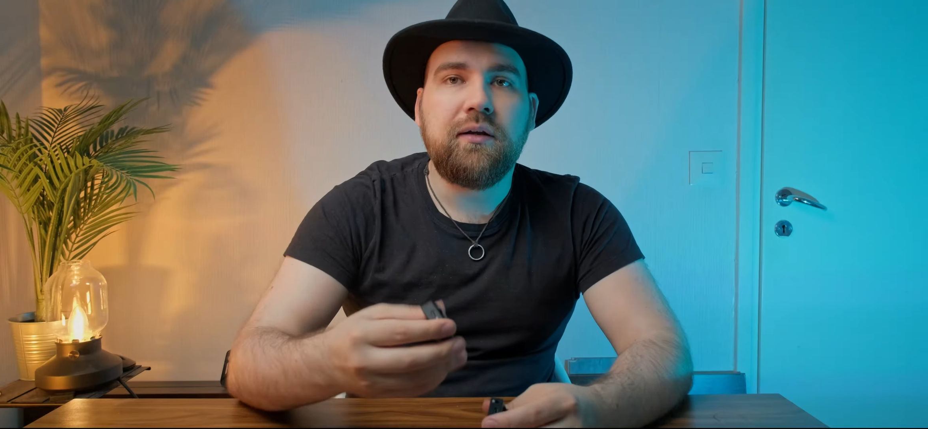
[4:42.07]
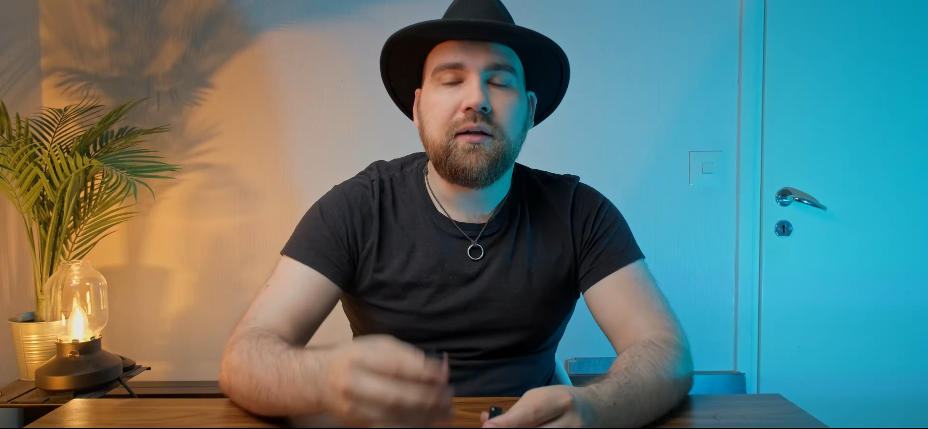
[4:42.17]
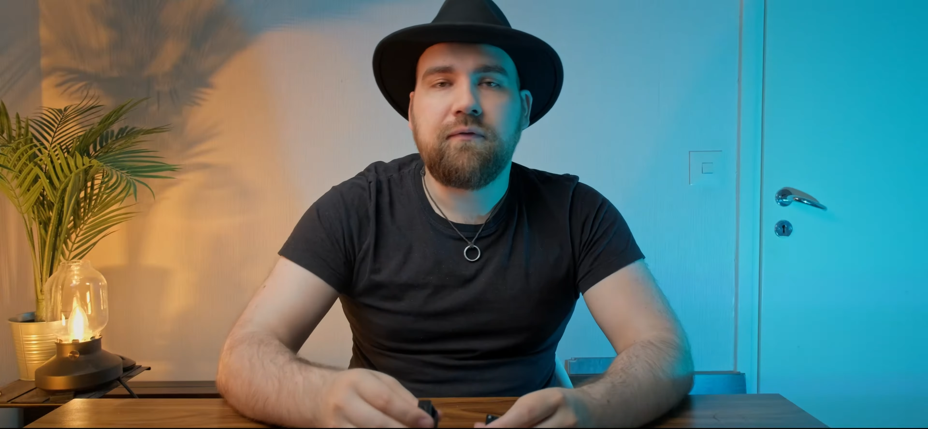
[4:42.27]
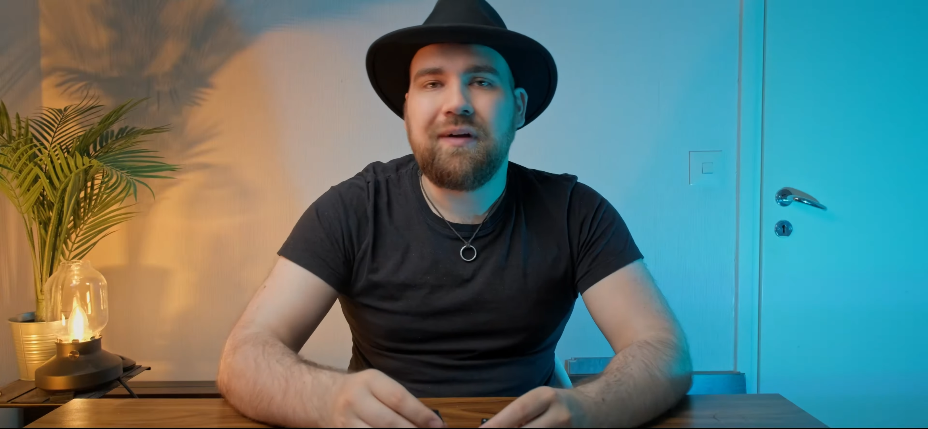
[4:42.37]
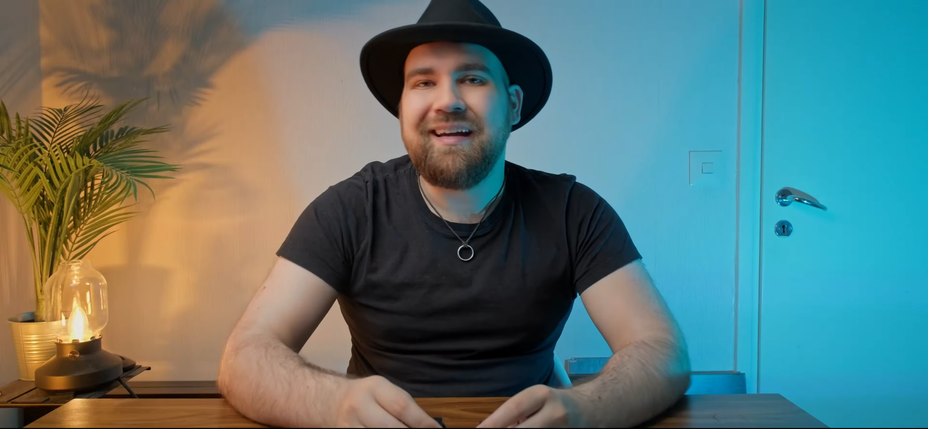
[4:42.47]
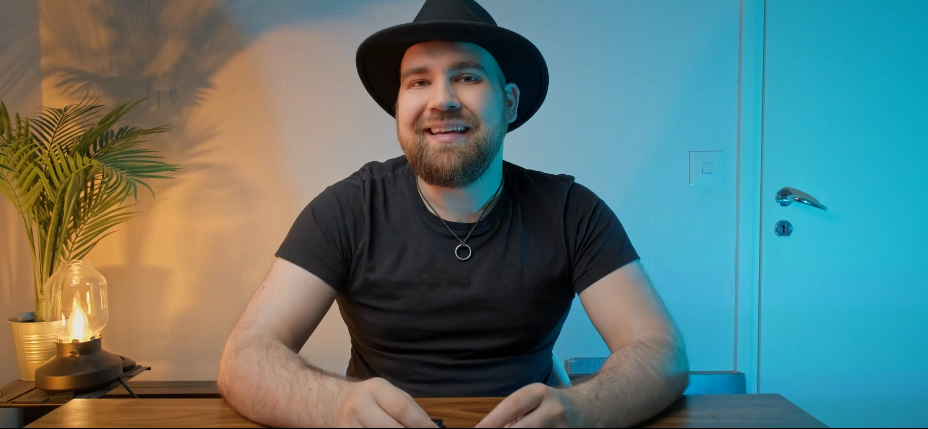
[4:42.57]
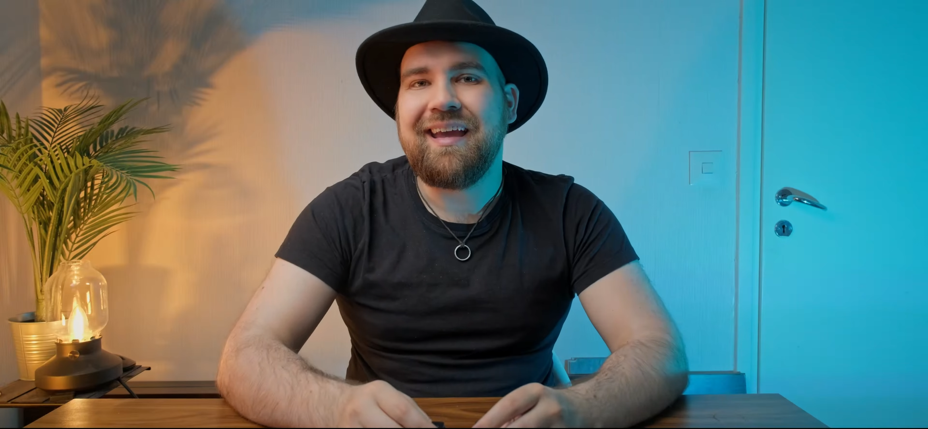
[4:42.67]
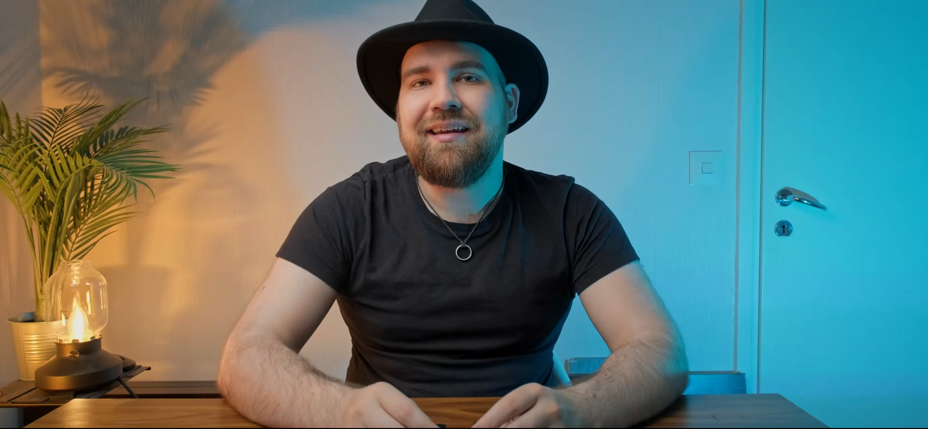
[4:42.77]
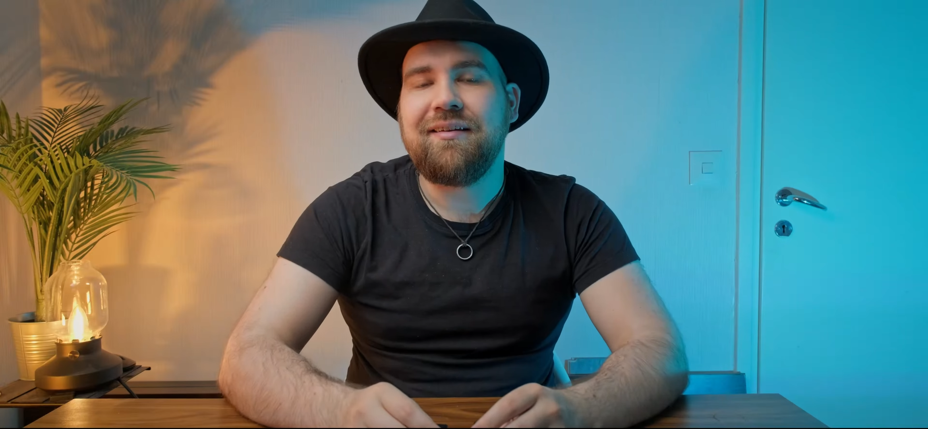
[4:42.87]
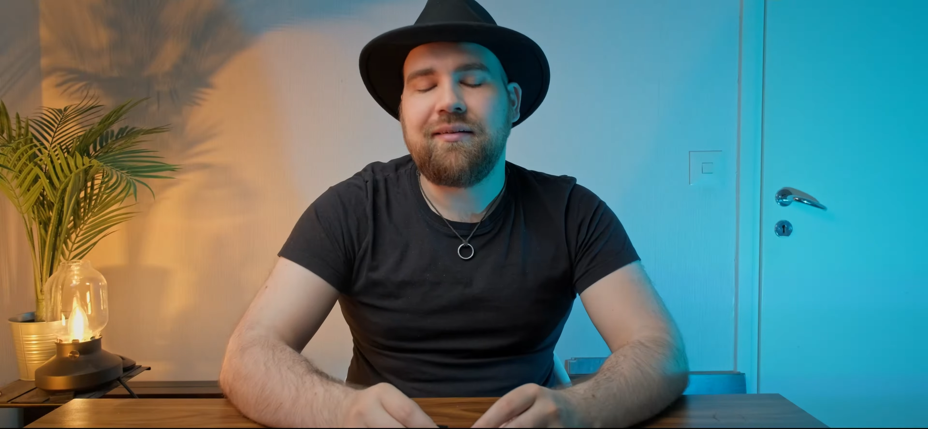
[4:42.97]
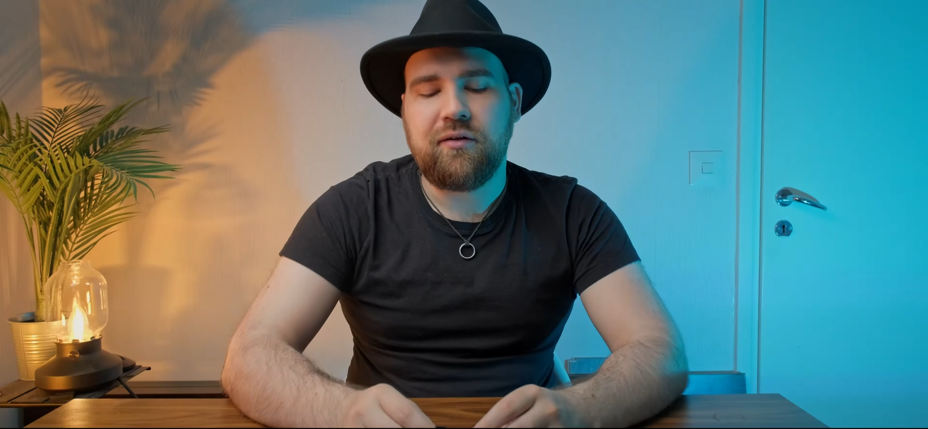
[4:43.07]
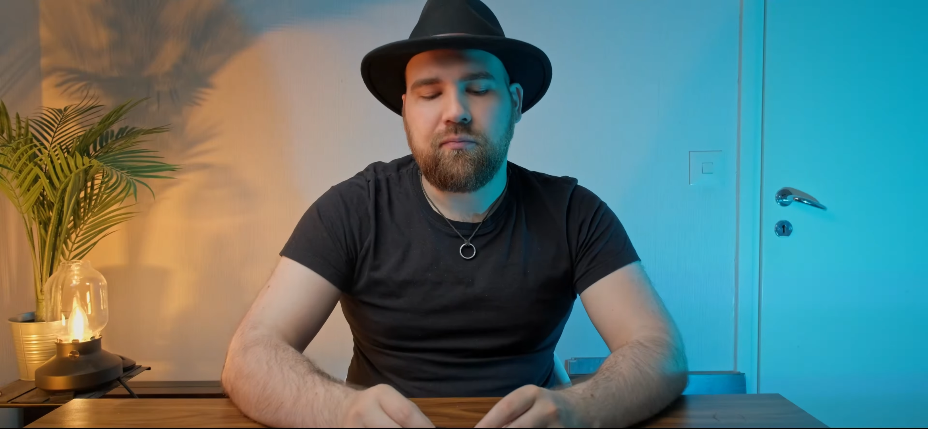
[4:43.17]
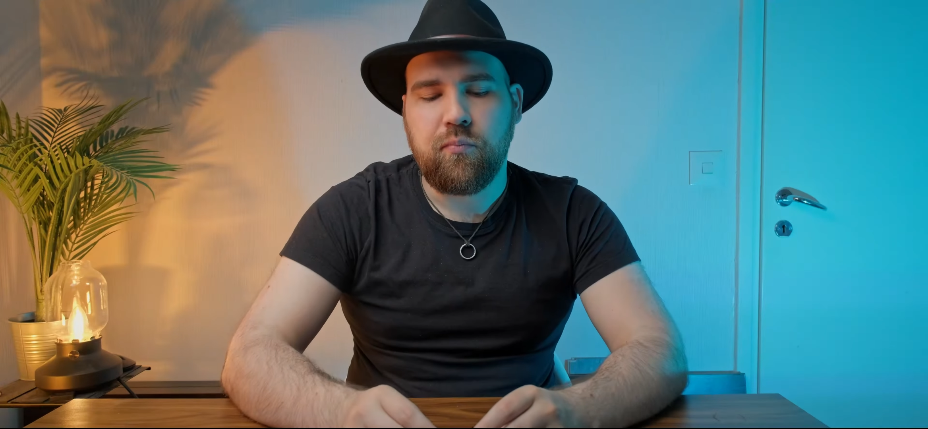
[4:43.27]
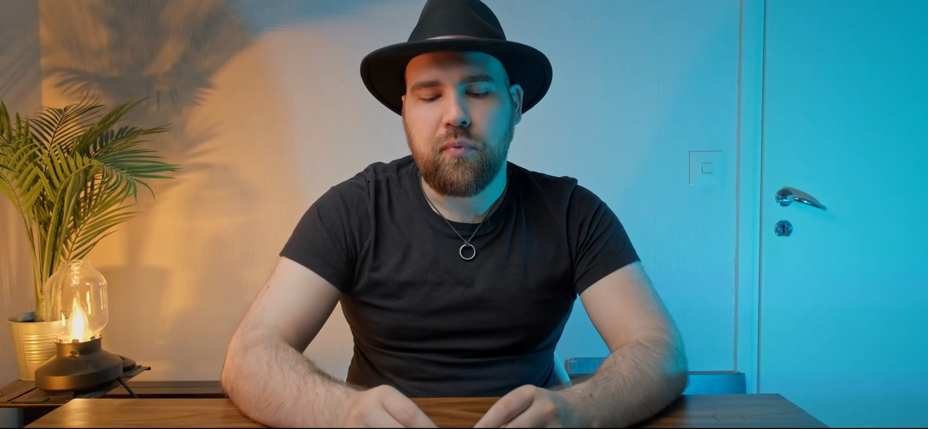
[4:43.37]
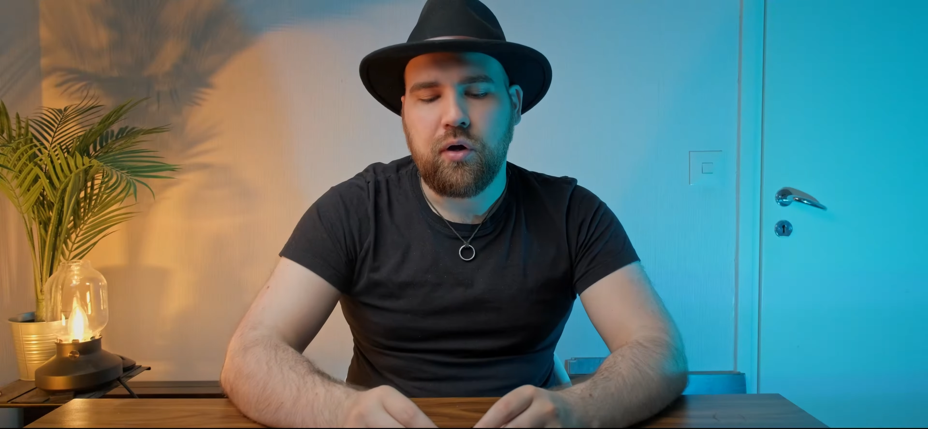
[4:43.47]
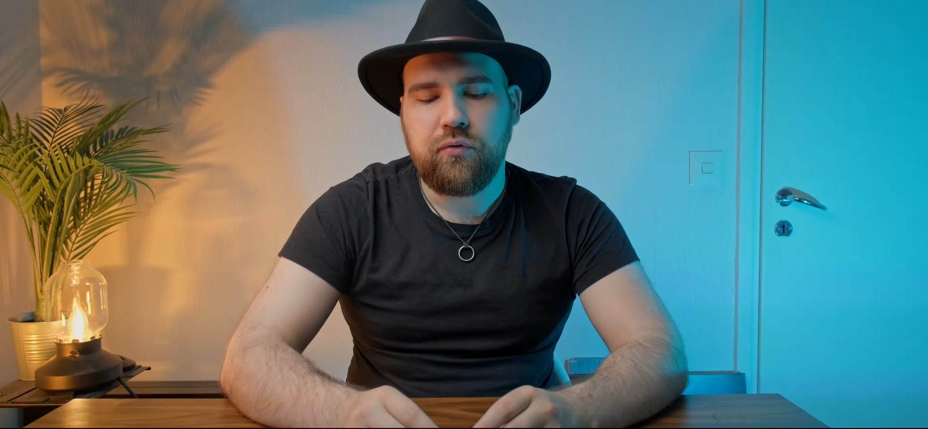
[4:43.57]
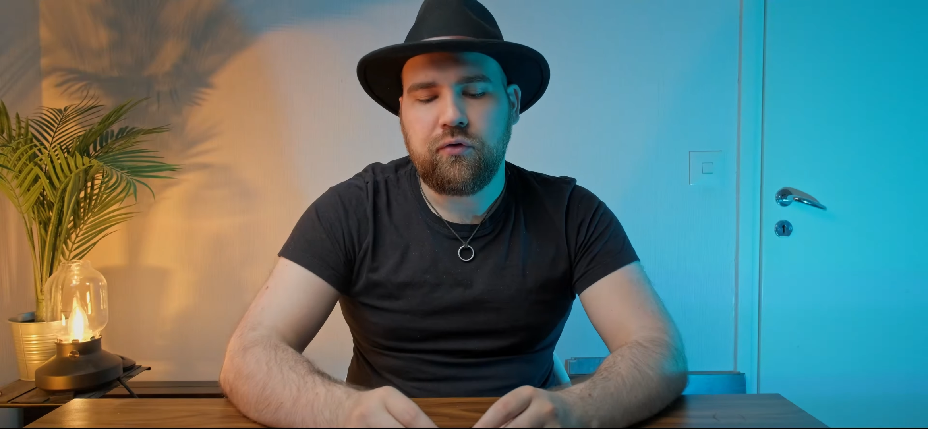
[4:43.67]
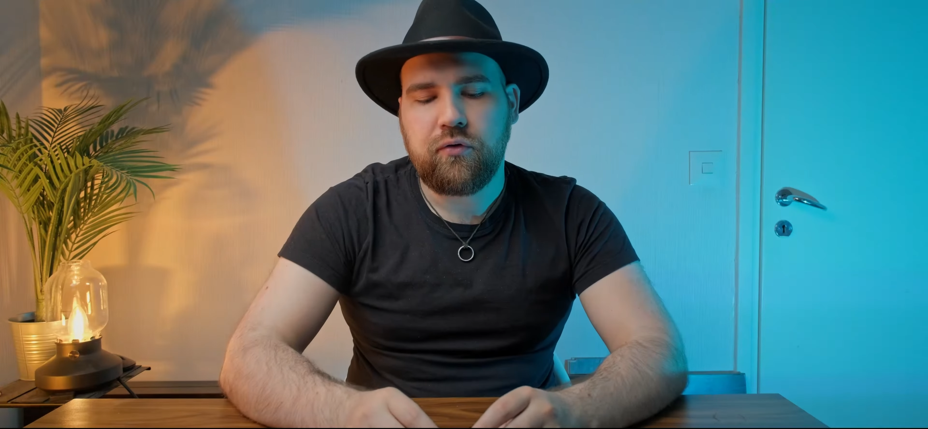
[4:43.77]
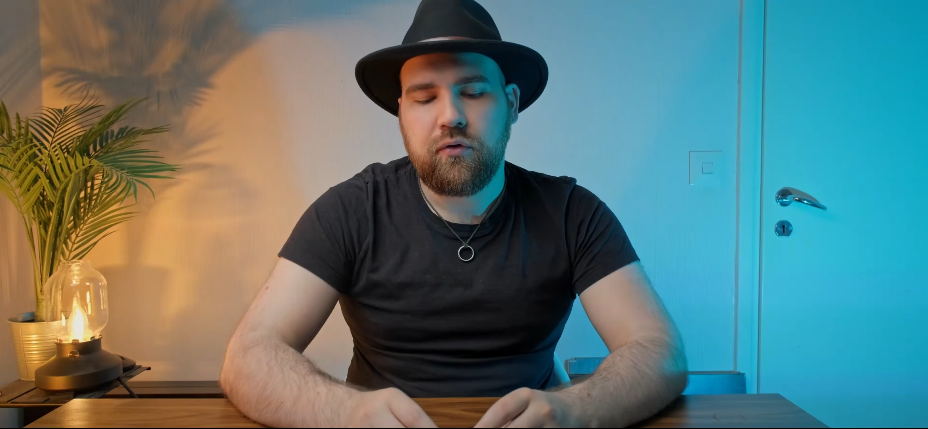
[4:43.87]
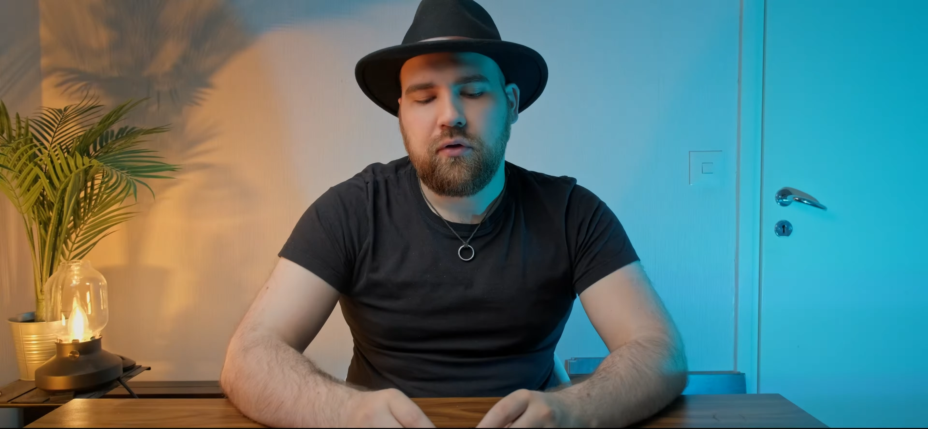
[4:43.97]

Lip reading: different gain assist modes.